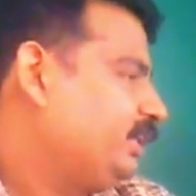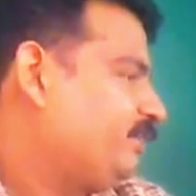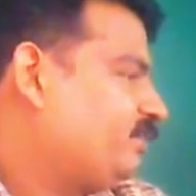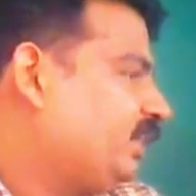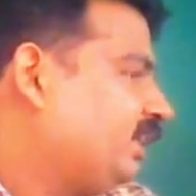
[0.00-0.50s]

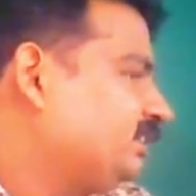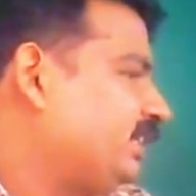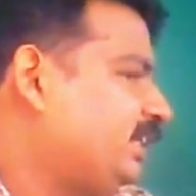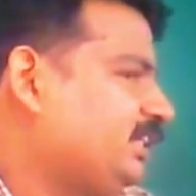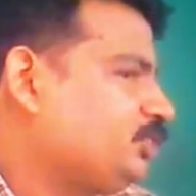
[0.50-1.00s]
if there is
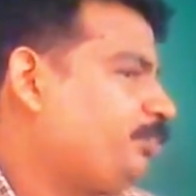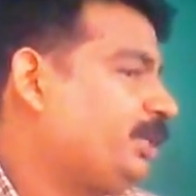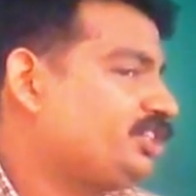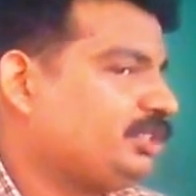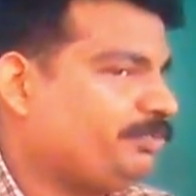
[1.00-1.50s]
any
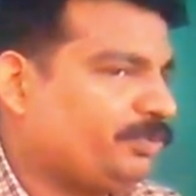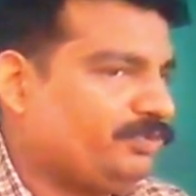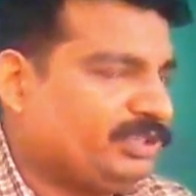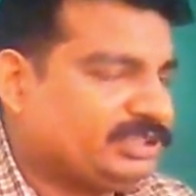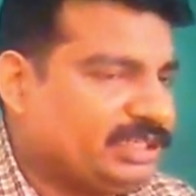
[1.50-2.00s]
special
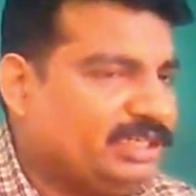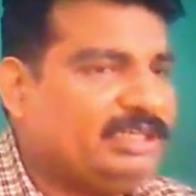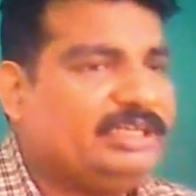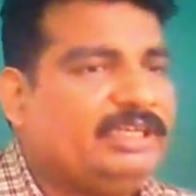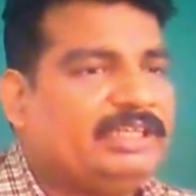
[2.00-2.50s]

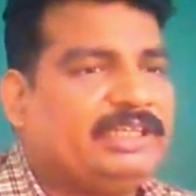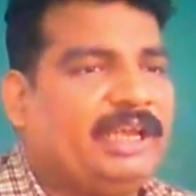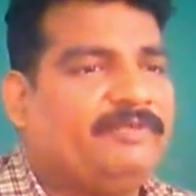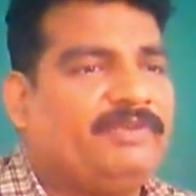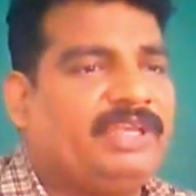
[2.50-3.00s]
provision,
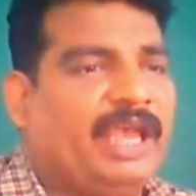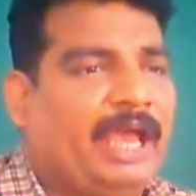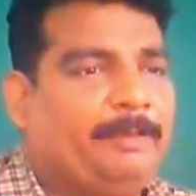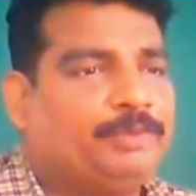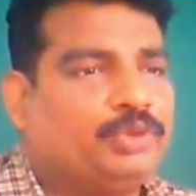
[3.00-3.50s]
then we
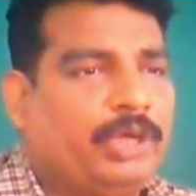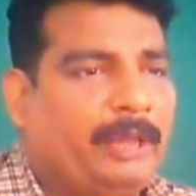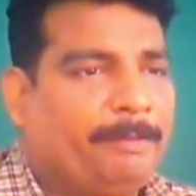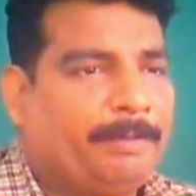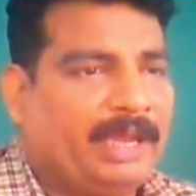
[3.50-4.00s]
have to
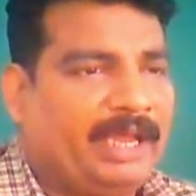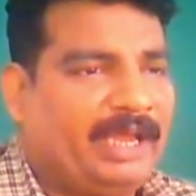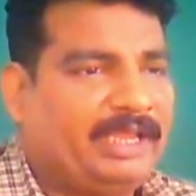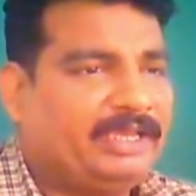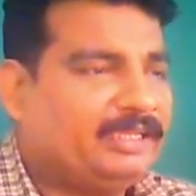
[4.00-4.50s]

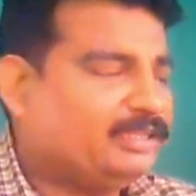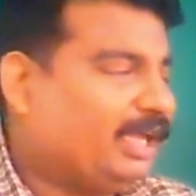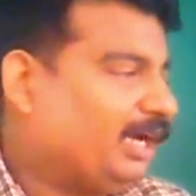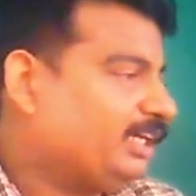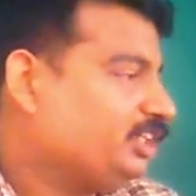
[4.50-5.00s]
apply
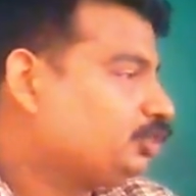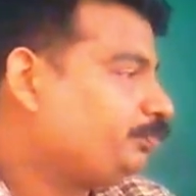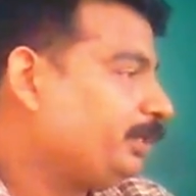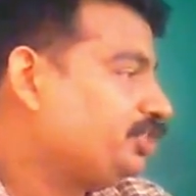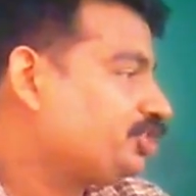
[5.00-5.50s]
that
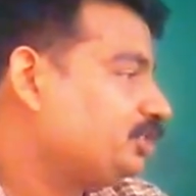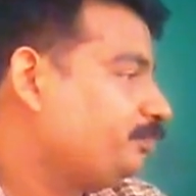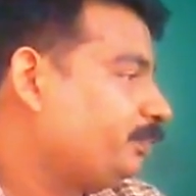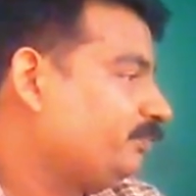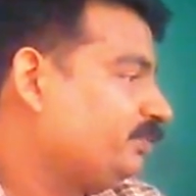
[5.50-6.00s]
special
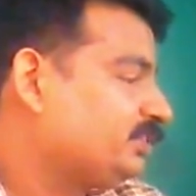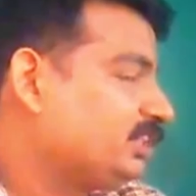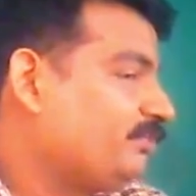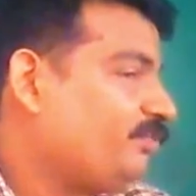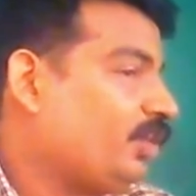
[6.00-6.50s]

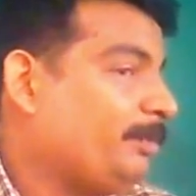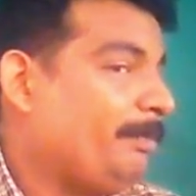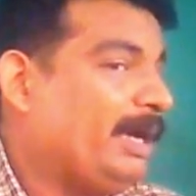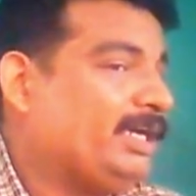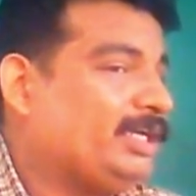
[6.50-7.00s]
provision for a
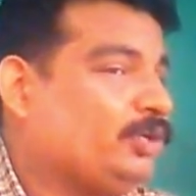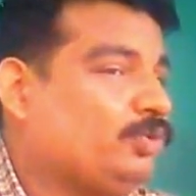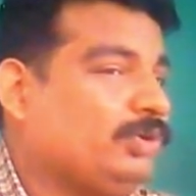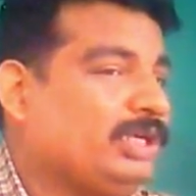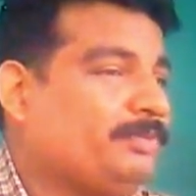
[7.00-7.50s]

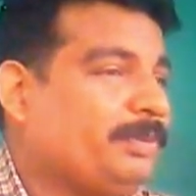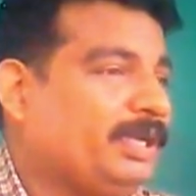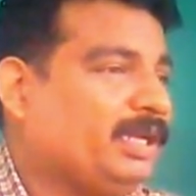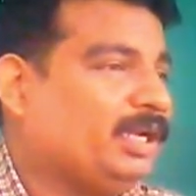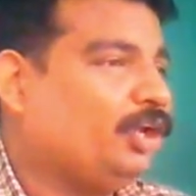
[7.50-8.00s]
particular
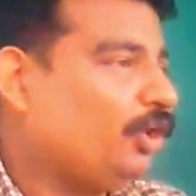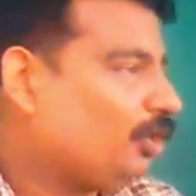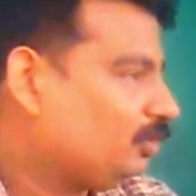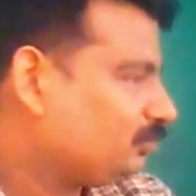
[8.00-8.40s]
penal law.